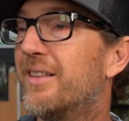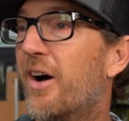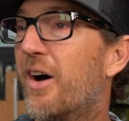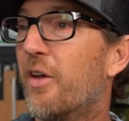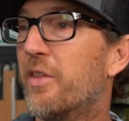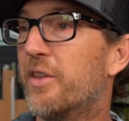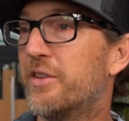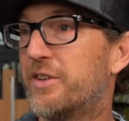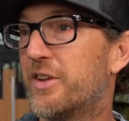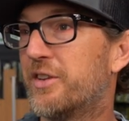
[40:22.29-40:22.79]

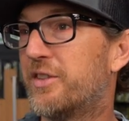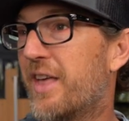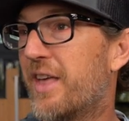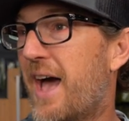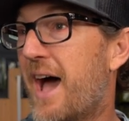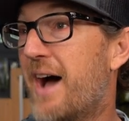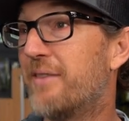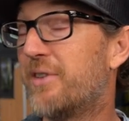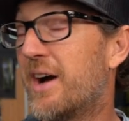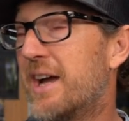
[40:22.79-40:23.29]
Oh, this is the
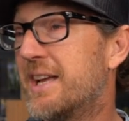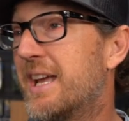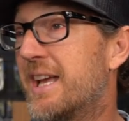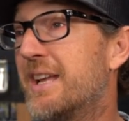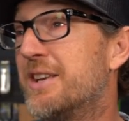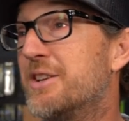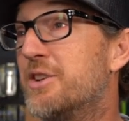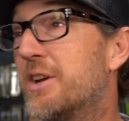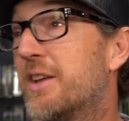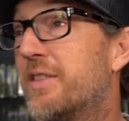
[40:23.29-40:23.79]
half I
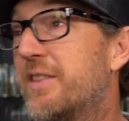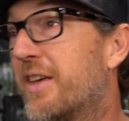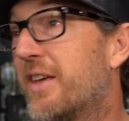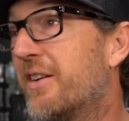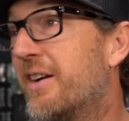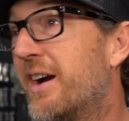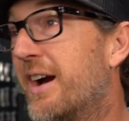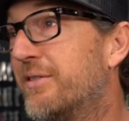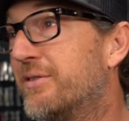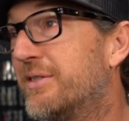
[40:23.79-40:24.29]
get and you get the
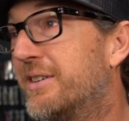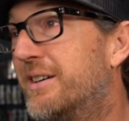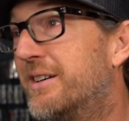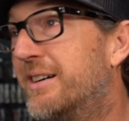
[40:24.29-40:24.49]
other half?